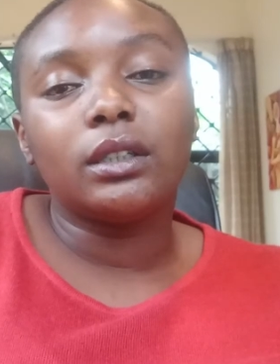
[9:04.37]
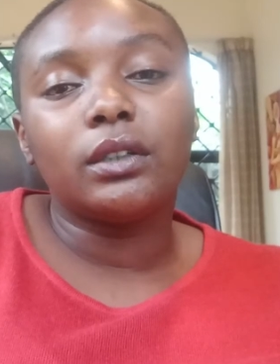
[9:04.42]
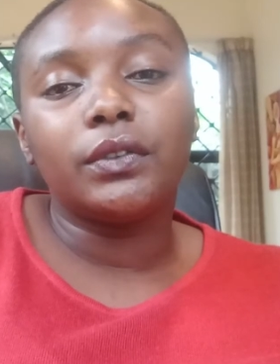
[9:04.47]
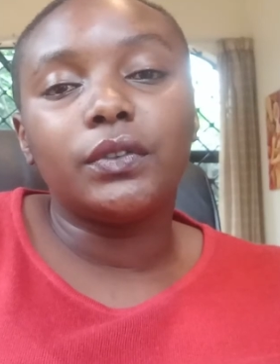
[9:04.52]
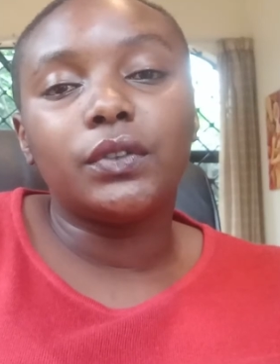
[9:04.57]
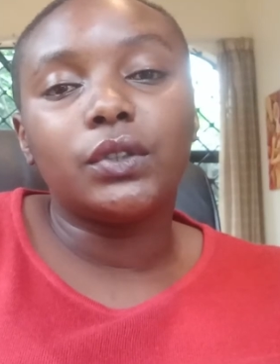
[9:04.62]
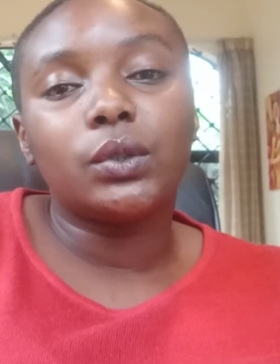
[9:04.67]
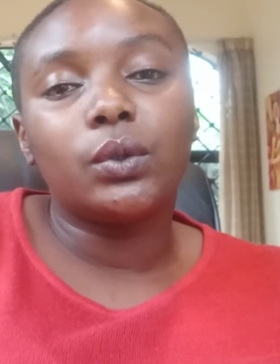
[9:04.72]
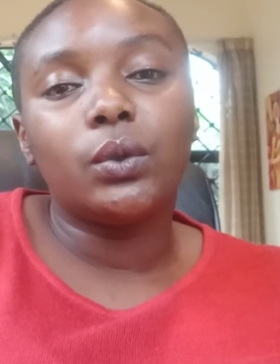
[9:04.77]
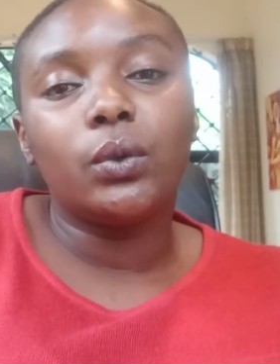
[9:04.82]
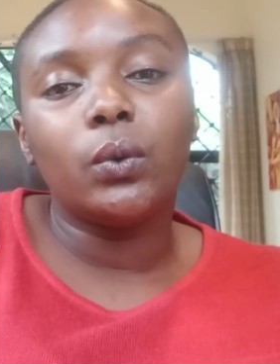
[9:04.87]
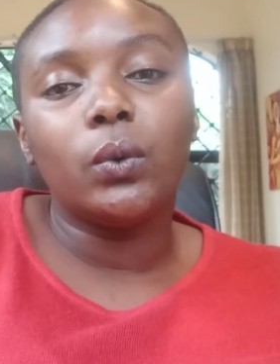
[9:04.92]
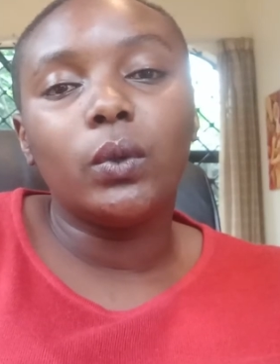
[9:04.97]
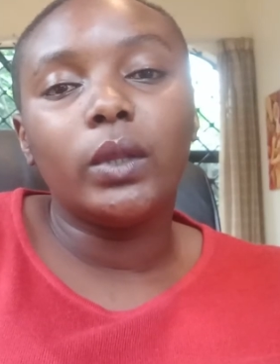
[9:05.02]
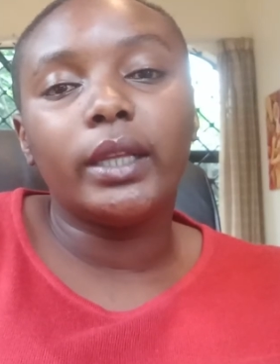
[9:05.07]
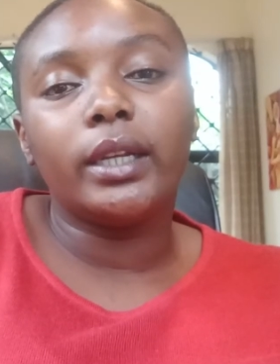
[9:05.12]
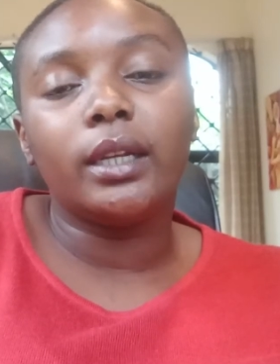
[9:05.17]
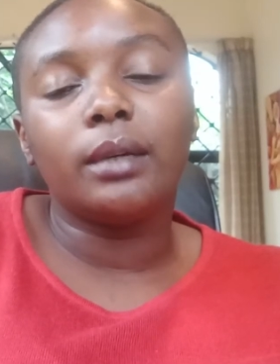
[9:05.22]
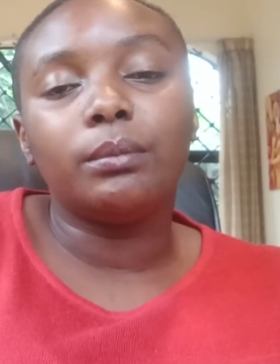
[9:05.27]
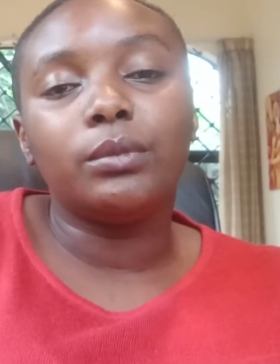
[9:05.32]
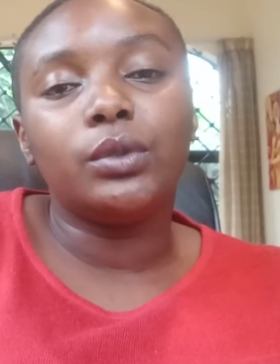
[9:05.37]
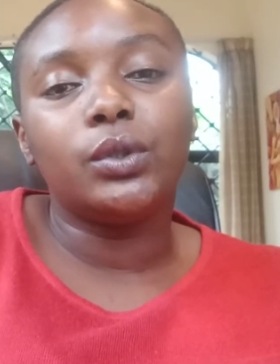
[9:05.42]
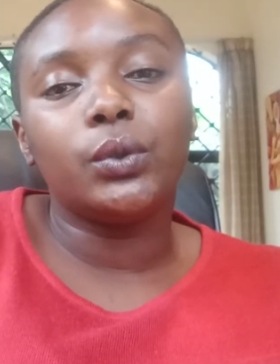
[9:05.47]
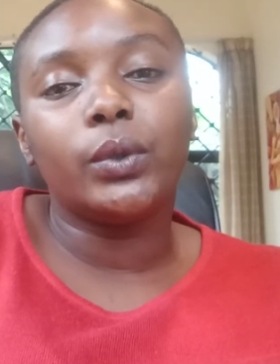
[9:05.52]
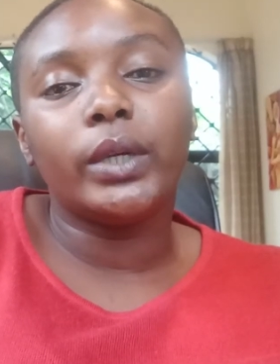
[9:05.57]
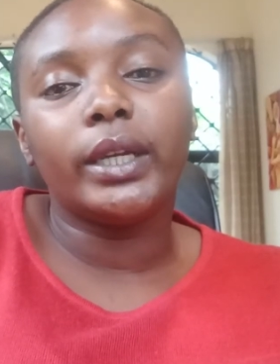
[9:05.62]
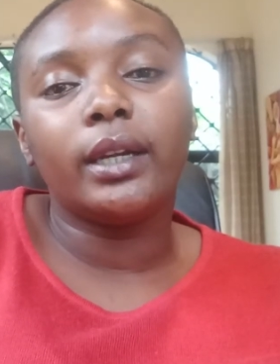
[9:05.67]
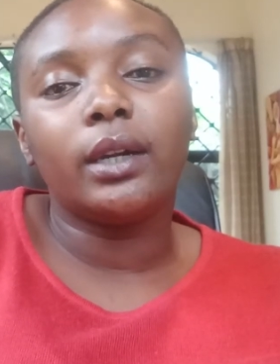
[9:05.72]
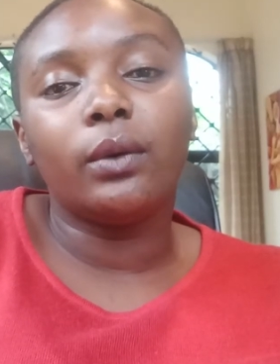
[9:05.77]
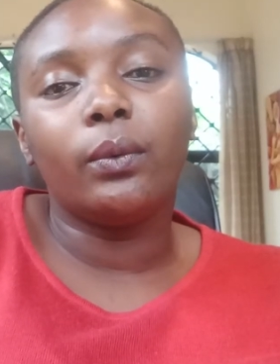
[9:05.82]
of school and I'm
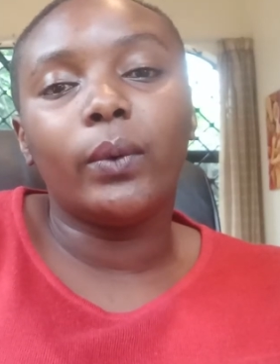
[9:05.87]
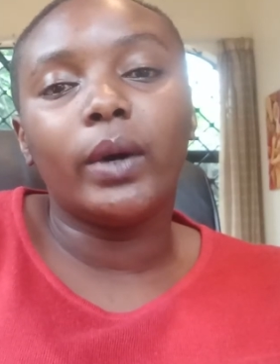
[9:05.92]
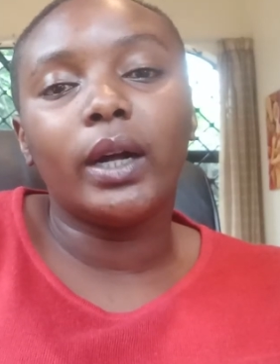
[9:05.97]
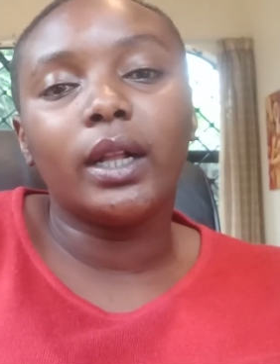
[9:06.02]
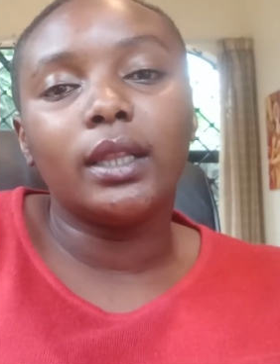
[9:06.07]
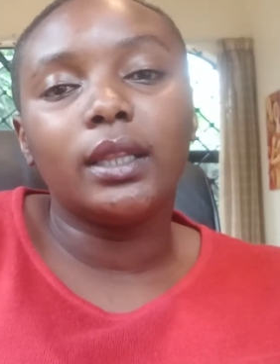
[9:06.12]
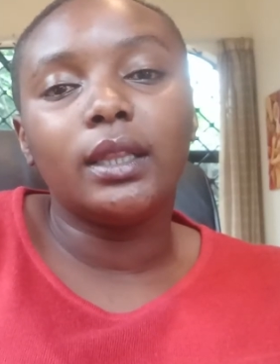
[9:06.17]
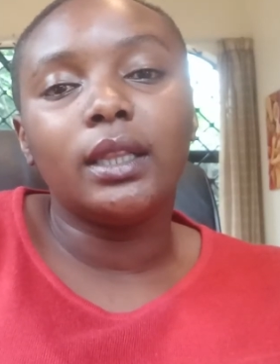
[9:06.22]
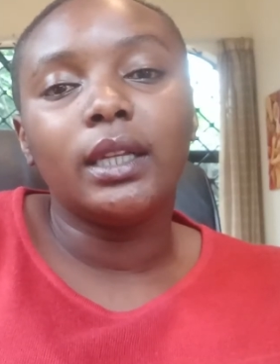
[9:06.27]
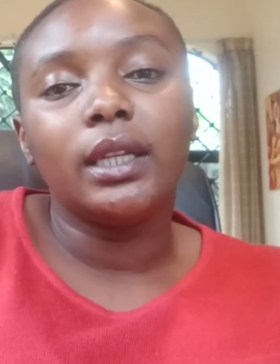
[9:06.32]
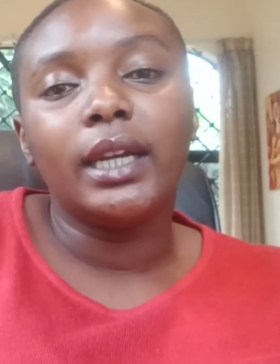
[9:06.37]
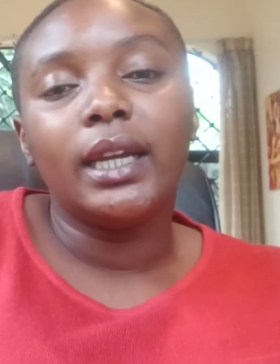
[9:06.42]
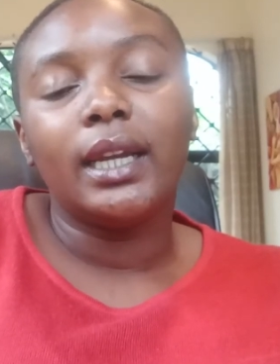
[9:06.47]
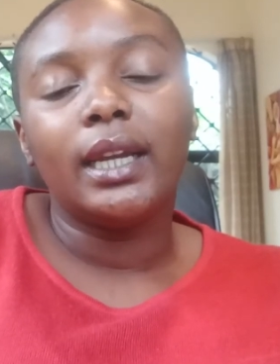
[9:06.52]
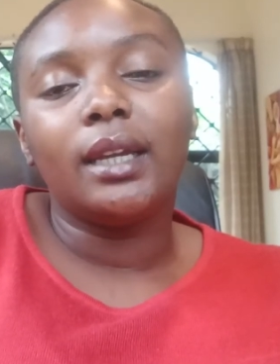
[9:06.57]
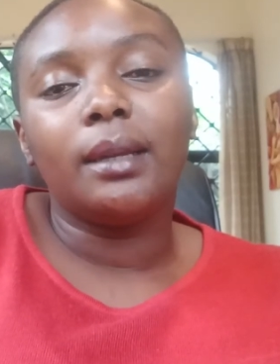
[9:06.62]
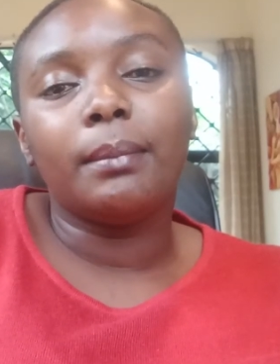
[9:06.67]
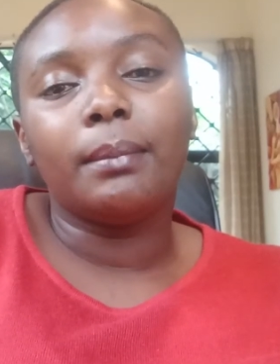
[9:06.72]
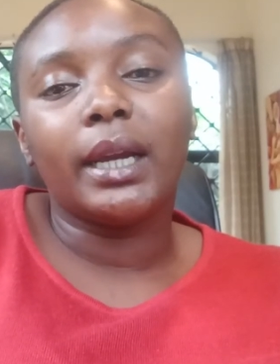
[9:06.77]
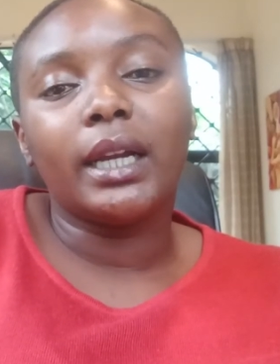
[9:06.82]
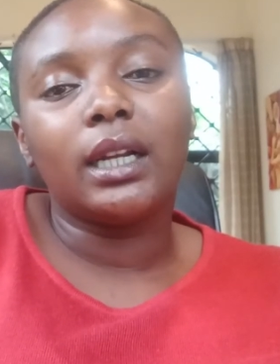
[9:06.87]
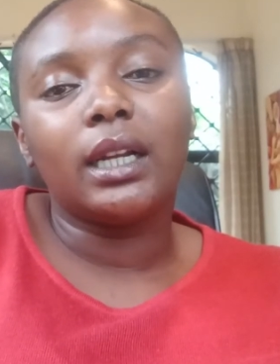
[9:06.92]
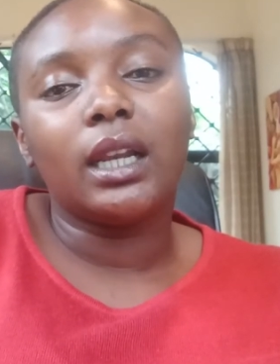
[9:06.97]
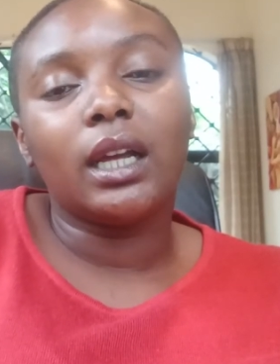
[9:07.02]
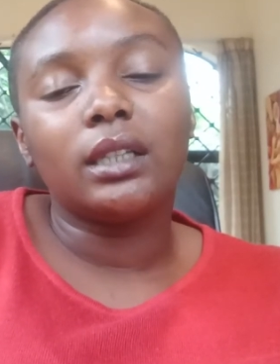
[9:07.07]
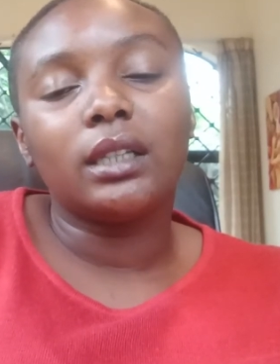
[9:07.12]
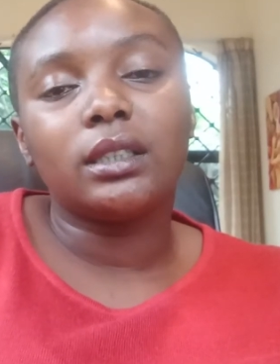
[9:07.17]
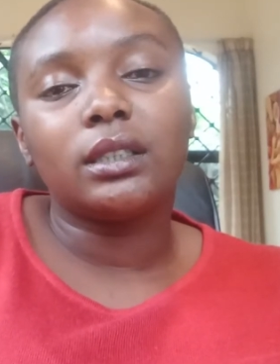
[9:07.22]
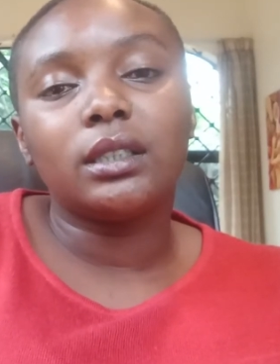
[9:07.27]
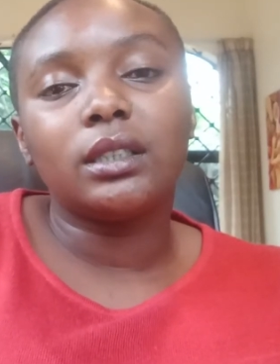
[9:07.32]
doing well in my
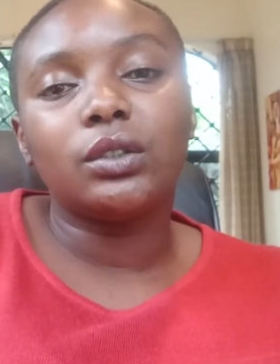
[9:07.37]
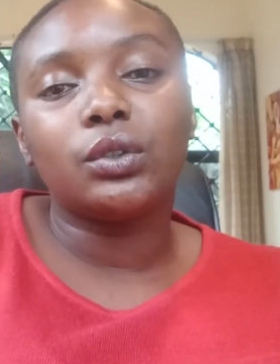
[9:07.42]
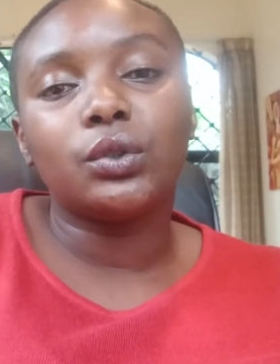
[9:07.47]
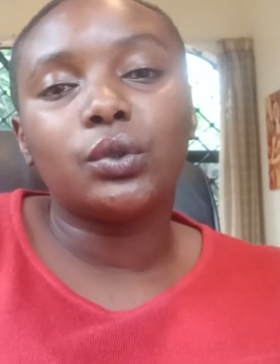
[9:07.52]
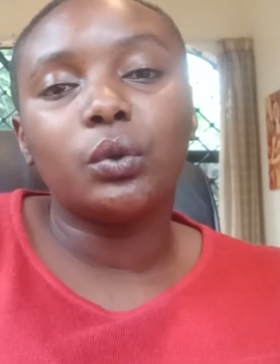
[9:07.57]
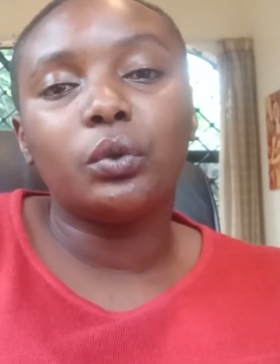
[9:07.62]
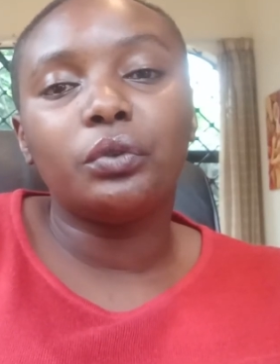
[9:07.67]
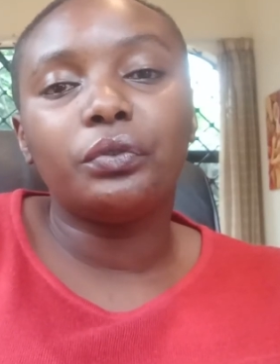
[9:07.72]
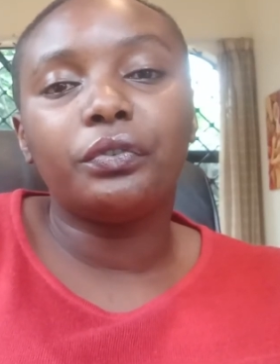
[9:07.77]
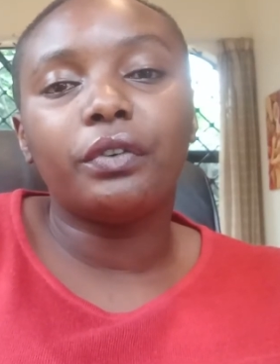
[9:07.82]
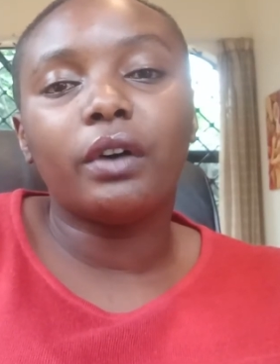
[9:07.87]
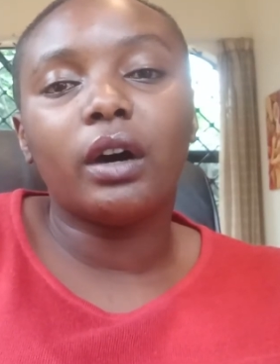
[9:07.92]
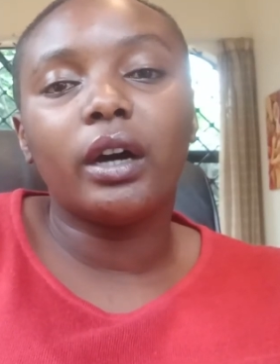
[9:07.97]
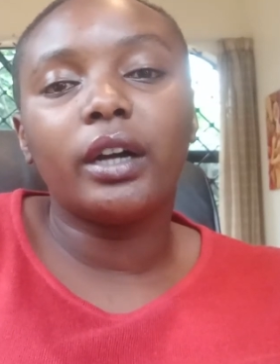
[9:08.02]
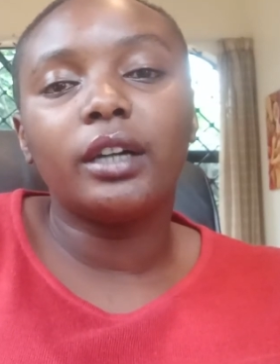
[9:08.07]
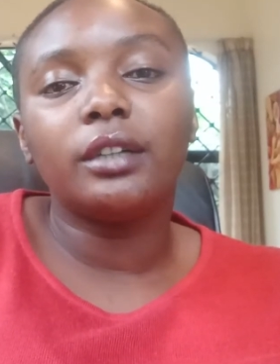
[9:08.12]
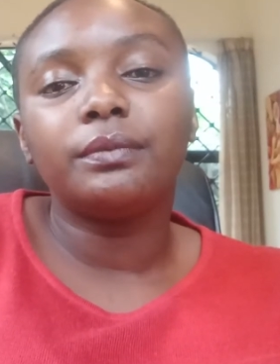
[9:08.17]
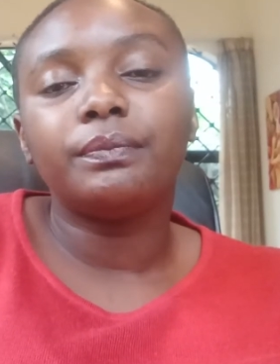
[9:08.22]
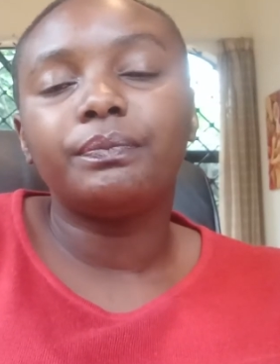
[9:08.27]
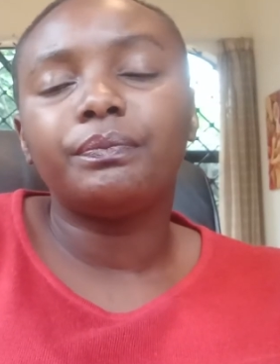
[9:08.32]
classes so far.